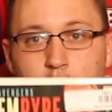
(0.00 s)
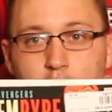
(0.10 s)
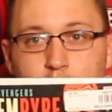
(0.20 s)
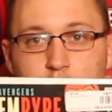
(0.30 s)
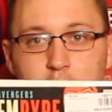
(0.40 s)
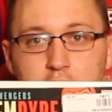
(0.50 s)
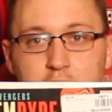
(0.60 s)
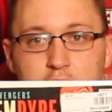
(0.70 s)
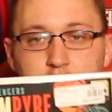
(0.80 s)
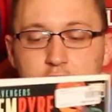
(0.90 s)
I really
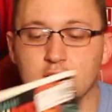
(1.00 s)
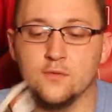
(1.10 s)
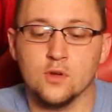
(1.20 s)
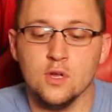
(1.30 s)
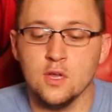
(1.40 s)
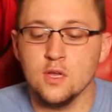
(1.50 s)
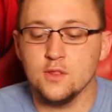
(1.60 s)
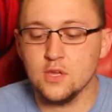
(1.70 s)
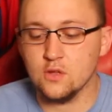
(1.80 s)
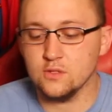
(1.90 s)
like this cover.
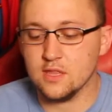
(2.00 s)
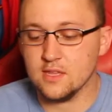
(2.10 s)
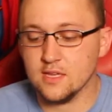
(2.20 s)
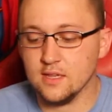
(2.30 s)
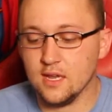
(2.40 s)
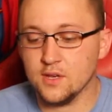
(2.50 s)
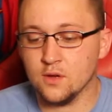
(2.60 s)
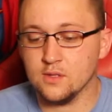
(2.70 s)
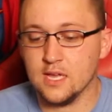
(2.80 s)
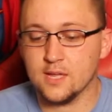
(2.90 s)
The only thing that I
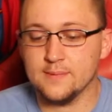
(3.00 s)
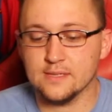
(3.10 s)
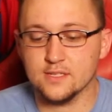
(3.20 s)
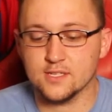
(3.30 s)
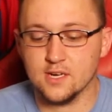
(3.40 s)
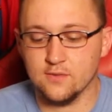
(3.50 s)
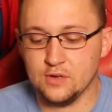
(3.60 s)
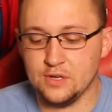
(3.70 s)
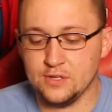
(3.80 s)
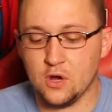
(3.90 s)
don't like about this cover,
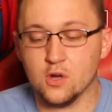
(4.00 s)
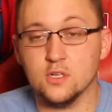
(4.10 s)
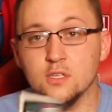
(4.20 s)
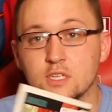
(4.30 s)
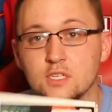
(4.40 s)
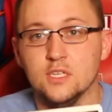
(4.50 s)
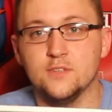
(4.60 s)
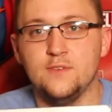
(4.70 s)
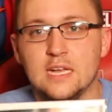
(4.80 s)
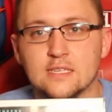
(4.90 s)
now the art on this is
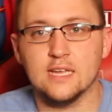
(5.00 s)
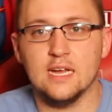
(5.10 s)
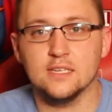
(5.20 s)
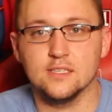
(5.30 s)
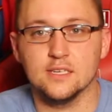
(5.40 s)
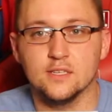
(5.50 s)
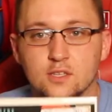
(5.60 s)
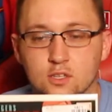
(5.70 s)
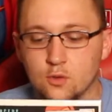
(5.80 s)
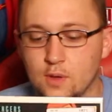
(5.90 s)
fantastic.
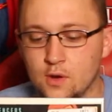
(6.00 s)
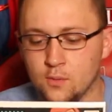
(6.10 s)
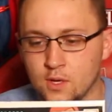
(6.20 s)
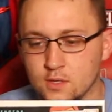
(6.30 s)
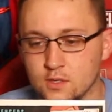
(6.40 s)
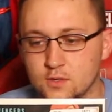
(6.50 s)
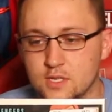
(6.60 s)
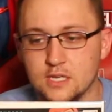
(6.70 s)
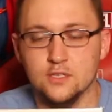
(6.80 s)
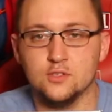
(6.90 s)
No matter what you
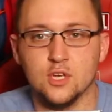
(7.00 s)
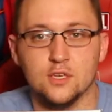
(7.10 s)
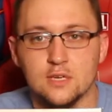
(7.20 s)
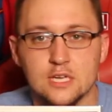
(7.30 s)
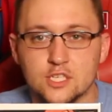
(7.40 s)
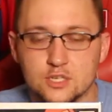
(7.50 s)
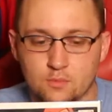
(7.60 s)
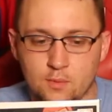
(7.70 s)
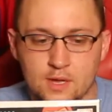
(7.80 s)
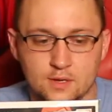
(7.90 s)
say, you can't change
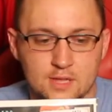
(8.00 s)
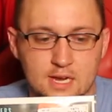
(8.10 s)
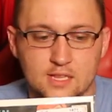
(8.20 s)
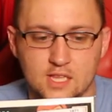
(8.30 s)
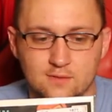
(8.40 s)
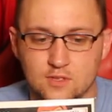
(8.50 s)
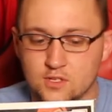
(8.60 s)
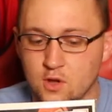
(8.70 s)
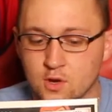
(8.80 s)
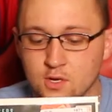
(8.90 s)
my mind on that. I love
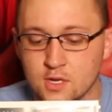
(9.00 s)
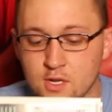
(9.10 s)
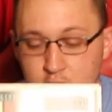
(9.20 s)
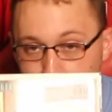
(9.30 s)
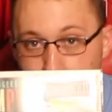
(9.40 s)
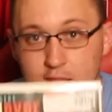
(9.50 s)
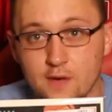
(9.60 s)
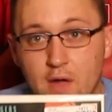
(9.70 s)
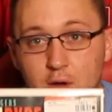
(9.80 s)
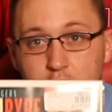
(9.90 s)
this art. I
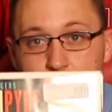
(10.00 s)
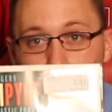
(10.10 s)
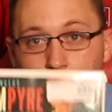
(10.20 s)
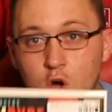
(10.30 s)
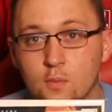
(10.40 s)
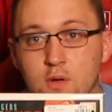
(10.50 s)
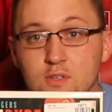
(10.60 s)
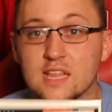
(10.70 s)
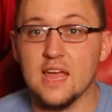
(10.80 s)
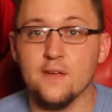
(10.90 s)
love how it's
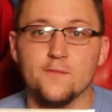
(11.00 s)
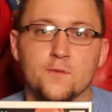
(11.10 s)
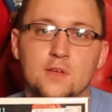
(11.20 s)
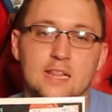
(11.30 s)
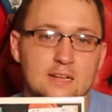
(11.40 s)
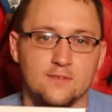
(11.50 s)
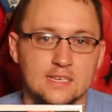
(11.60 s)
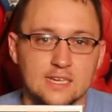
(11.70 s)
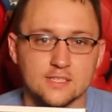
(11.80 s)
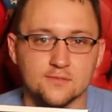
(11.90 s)
almost every like
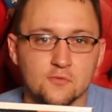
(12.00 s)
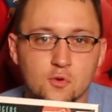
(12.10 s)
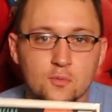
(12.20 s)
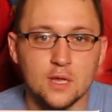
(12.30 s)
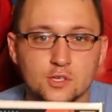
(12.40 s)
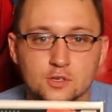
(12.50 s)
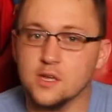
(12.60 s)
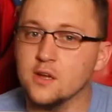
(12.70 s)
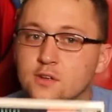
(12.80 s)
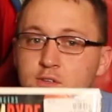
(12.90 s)
Fantastic Four major
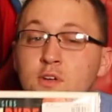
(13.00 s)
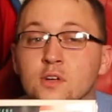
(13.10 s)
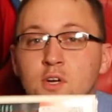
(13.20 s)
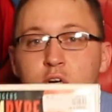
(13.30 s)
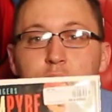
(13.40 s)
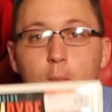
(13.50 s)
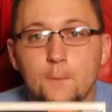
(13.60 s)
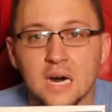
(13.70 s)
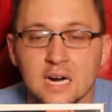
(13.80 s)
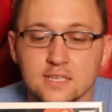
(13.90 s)
character,
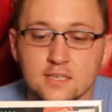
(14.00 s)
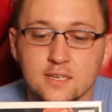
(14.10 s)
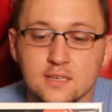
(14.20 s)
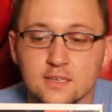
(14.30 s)
but